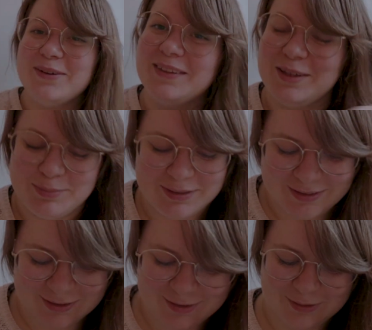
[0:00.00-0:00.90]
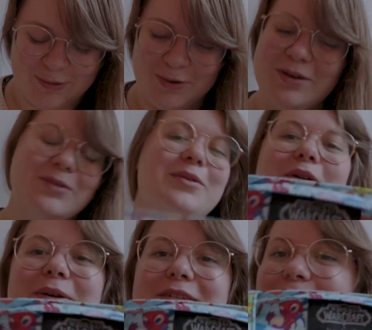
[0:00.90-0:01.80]
on the Blizzard store.
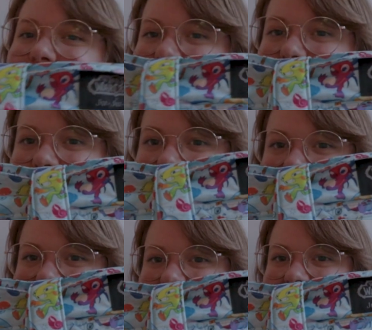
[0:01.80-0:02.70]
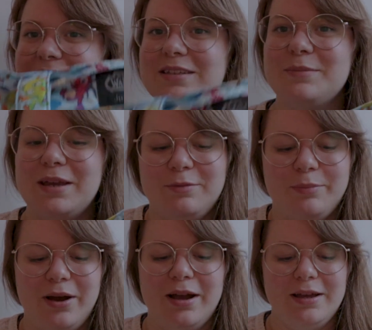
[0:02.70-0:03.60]
Although it's not made by Blizzard, it's made
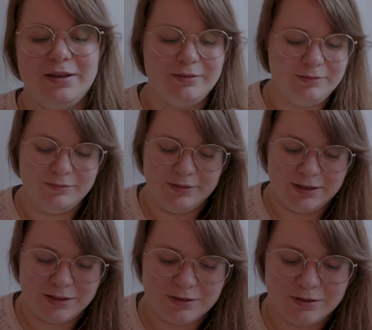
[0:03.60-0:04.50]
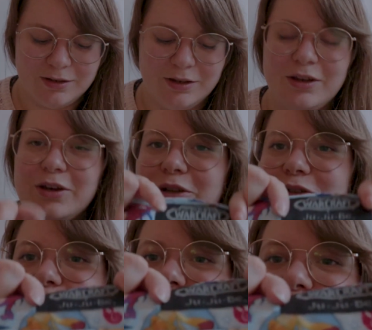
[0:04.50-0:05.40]
by this
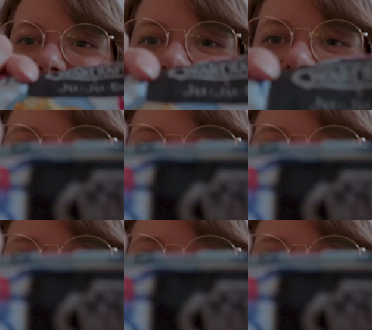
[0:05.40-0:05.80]
Jujubee